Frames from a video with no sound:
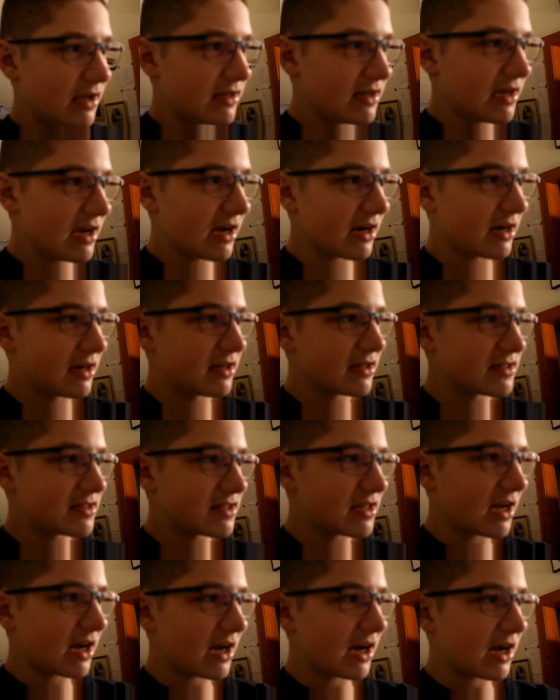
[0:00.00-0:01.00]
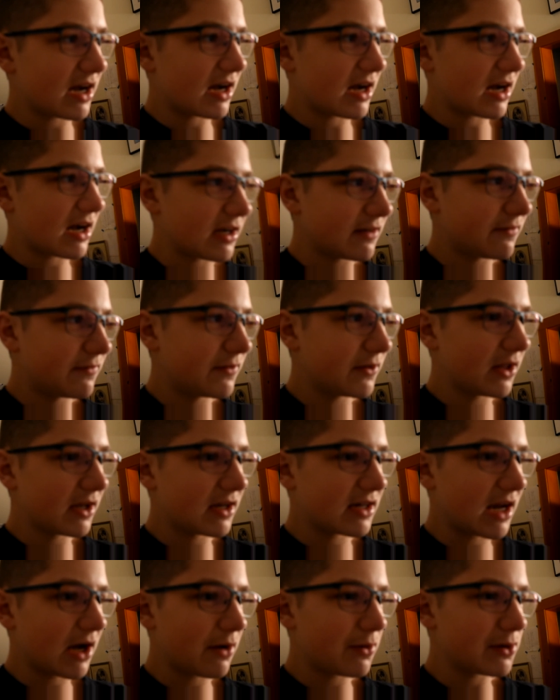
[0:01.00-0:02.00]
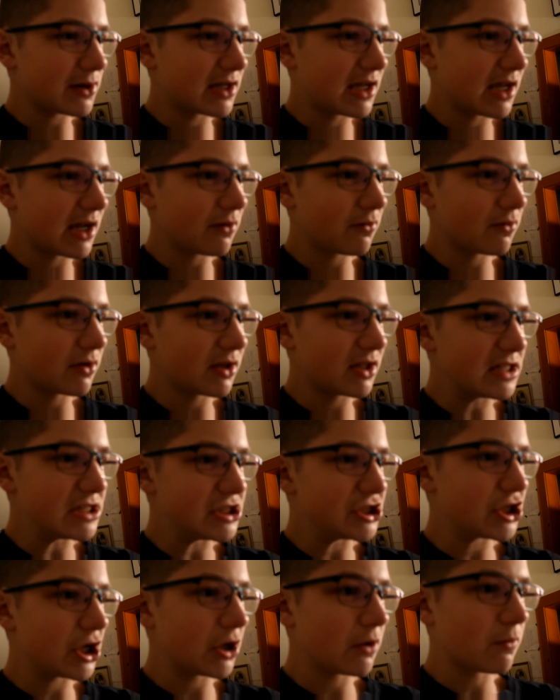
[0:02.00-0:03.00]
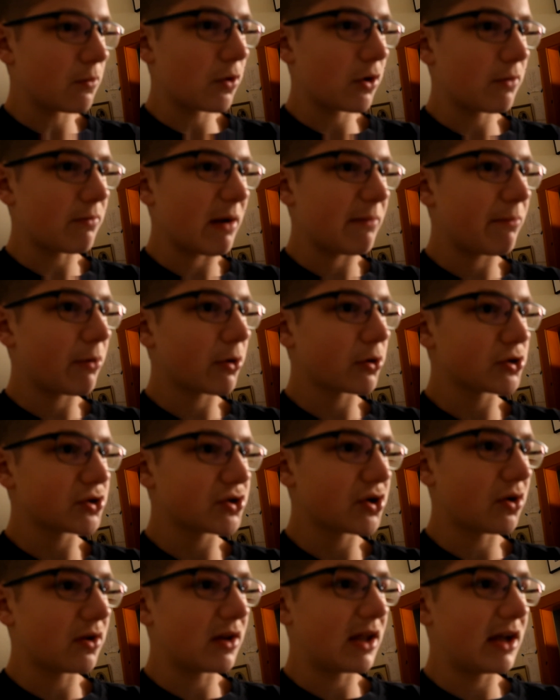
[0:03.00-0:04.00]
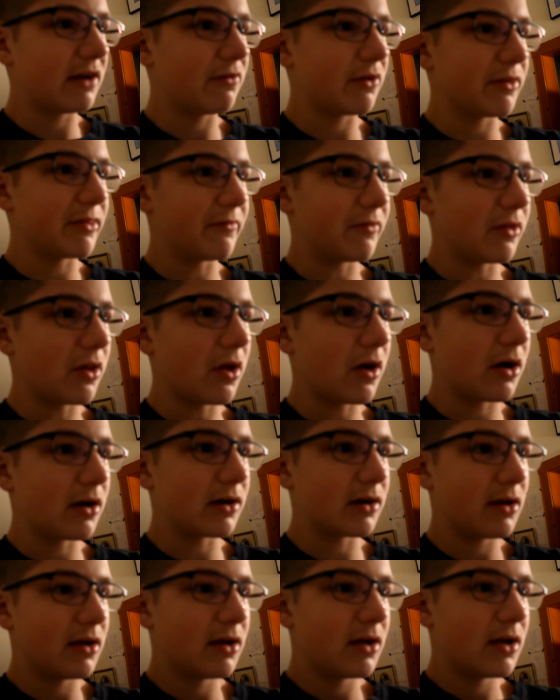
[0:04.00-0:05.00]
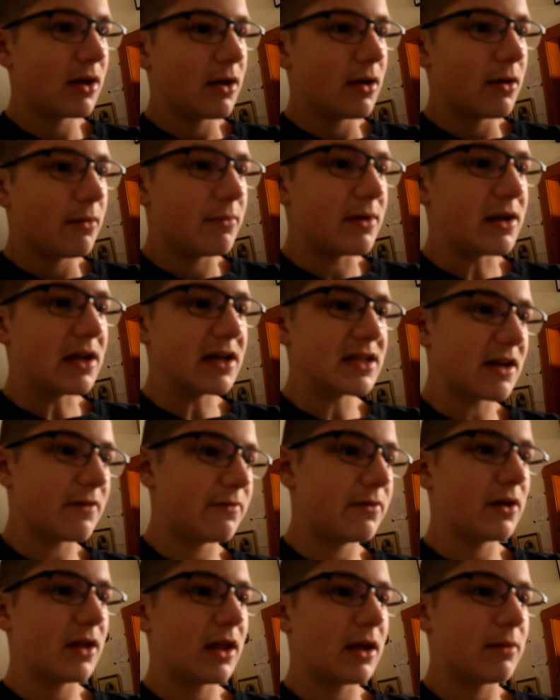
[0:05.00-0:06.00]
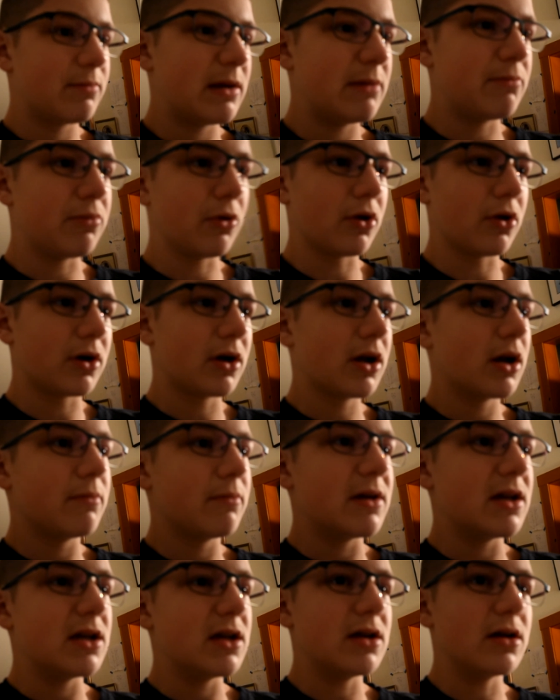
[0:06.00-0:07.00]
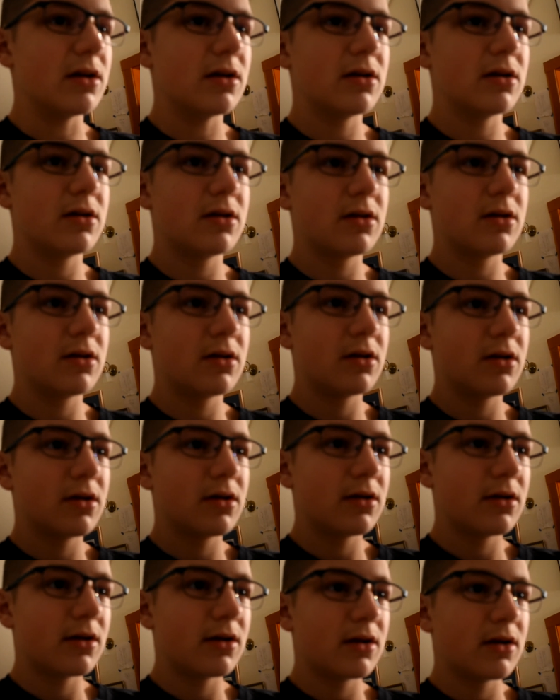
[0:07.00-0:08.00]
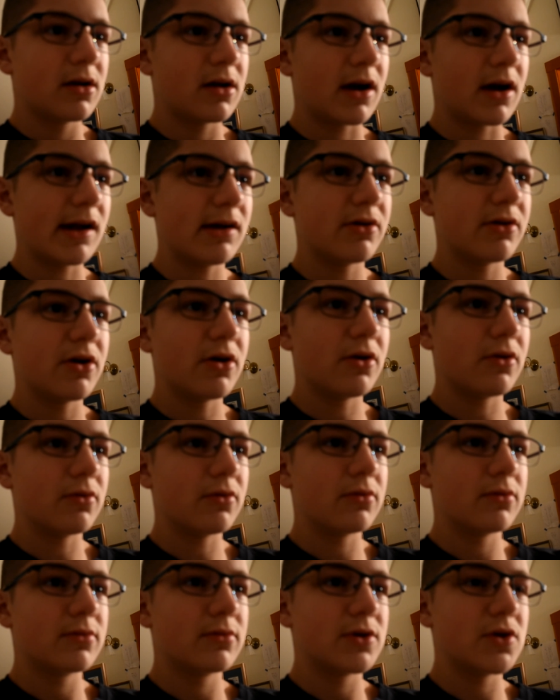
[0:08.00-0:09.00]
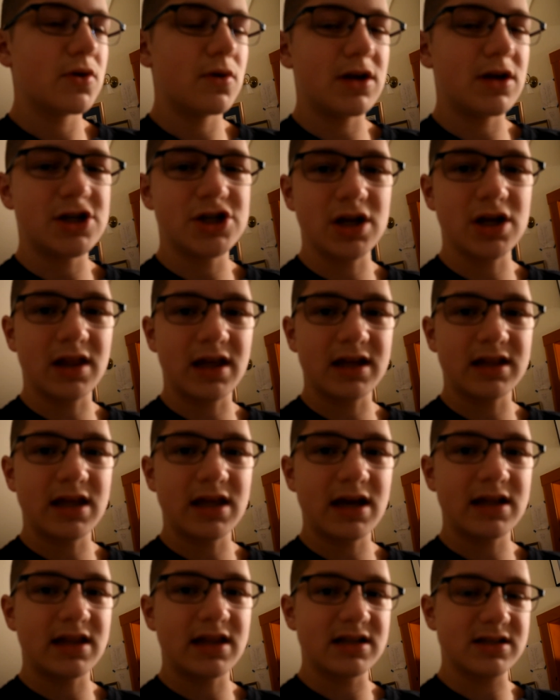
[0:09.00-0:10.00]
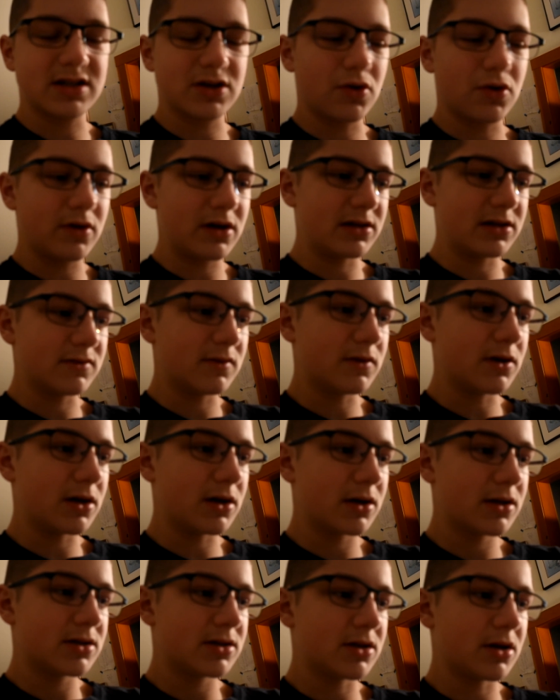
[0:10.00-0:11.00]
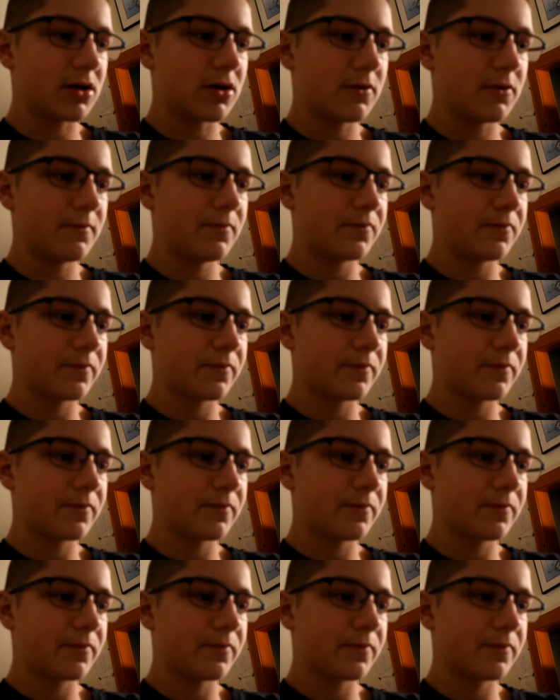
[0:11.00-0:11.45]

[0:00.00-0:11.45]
yeah, because I feel like now I can't really share more of my personal life on the vlog, because I feel like people are gonna be, I don't know, doing shit like that, and that's annoying as fuck. So,